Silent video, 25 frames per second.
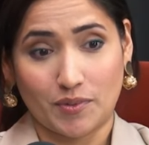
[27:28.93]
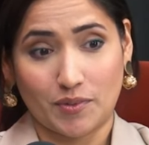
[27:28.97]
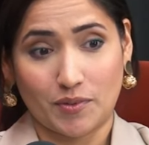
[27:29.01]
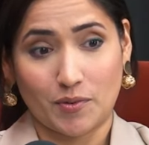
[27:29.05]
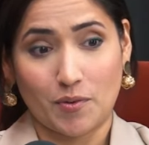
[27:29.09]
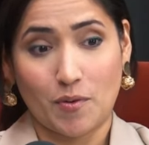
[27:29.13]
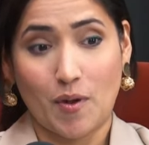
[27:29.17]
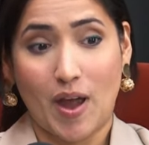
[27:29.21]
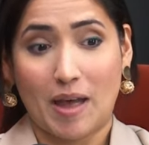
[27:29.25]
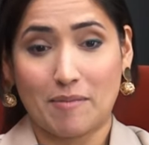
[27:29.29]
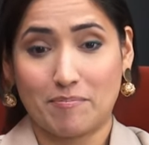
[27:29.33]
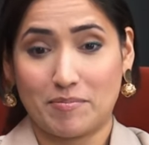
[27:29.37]

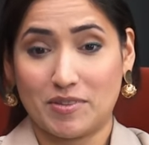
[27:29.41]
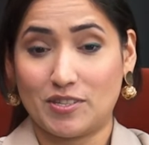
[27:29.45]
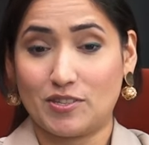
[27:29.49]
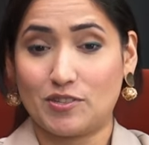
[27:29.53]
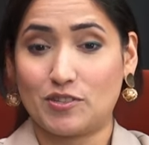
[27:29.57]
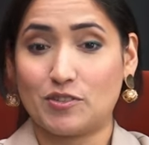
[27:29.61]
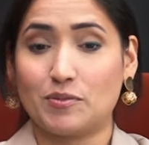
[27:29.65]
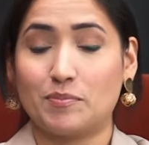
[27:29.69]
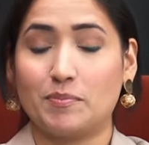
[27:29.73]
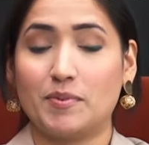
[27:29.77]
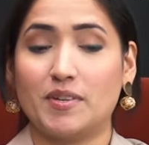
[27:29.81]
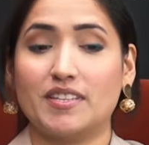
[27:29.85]
who happens
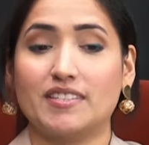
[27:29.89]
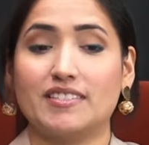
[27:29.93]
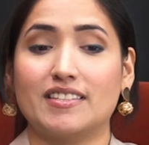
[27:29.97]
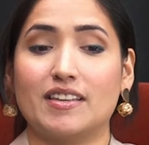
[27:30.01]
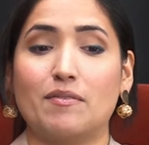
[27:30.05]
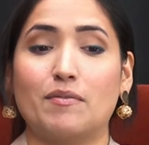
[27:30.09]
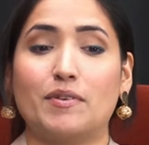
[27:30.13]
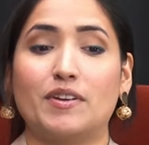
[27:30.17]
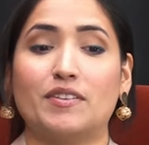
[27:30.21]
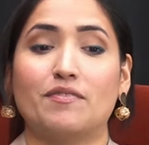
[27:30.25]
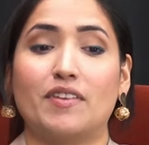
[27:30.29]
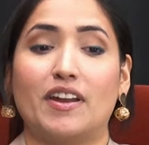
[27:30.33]
to be
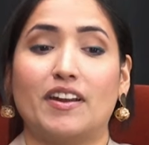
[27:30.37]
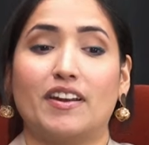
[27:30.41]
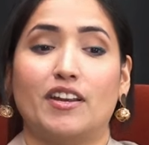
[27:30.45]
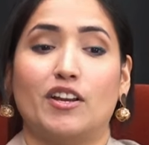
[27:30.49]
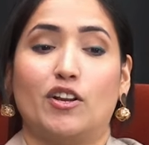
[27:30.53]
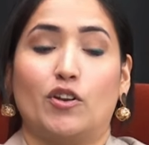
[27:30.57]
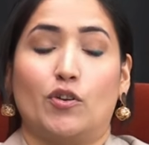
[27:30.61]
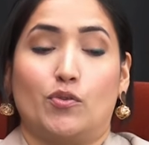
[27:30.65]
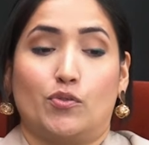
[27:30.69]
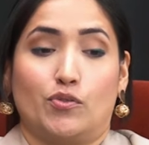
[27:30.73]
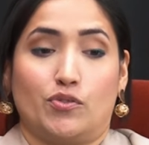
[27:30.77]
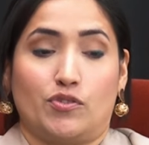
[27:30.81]
someone very
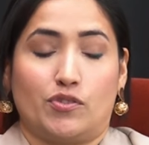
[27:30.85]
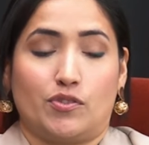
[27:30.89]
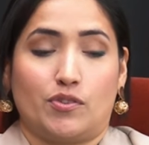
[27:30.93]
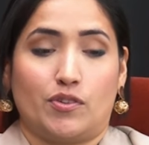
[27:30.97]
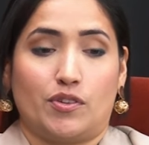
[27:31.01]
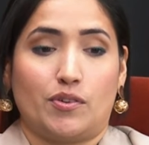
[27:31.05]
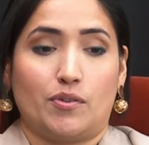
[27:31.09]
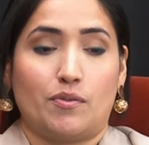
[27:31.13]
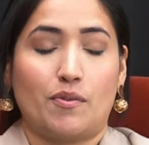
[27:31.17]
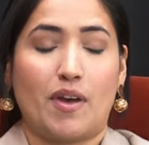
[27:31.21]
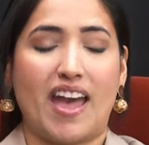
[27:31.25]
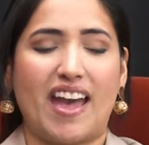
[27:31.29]
close to
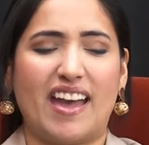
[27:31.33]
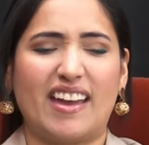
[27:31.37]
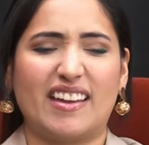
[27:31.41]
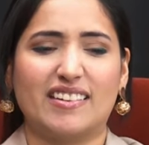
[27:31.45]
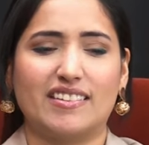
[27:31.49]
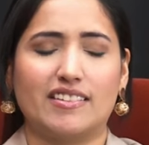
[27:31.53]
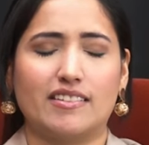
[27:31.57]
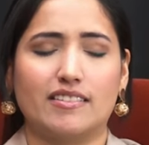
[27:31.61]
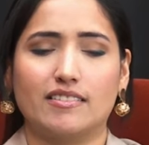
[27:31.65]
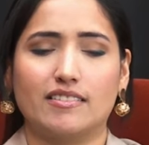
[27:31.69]
you and